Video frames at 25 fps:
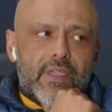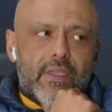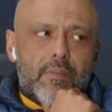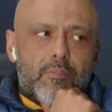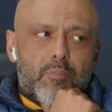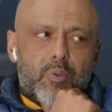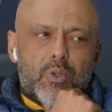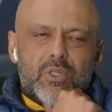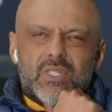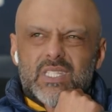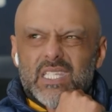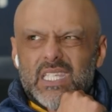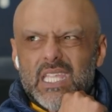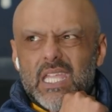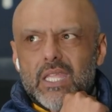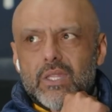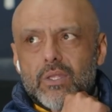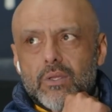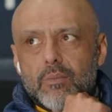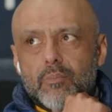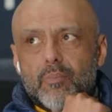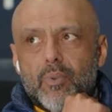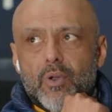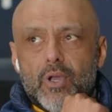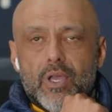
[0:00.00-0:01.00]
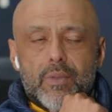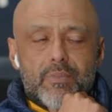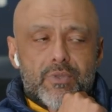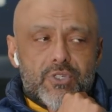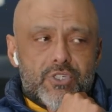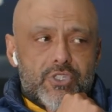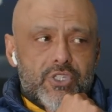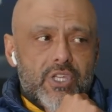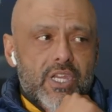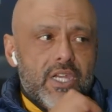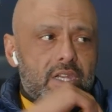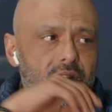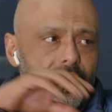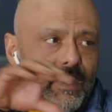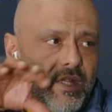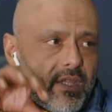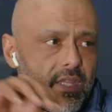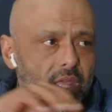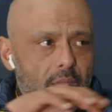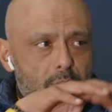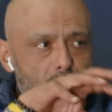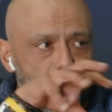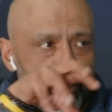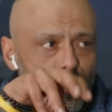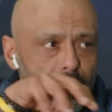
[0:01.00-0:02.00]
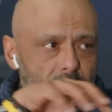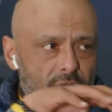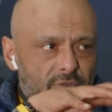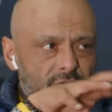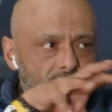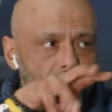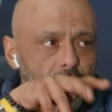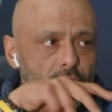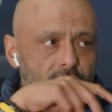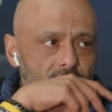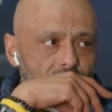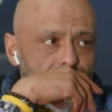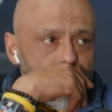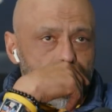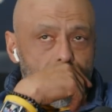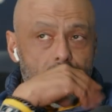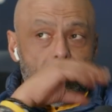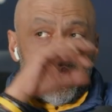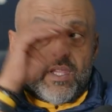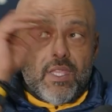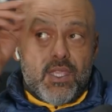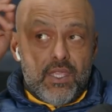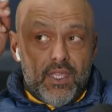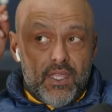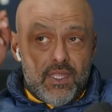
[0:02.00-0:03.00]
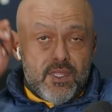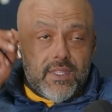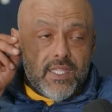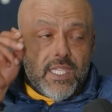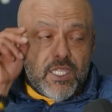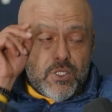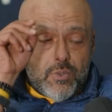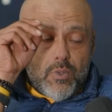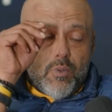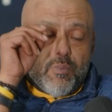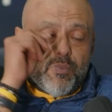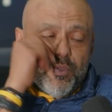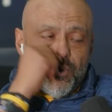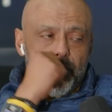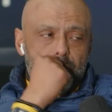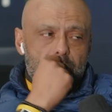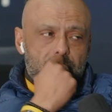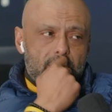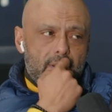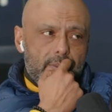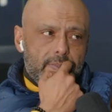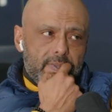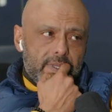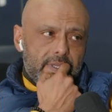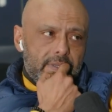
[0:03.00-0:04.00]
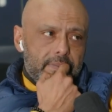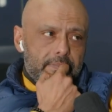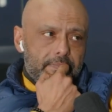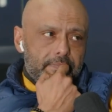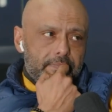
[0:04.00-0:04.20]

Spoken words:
They're put together by a machine and then they put a few things on it. These were built properly.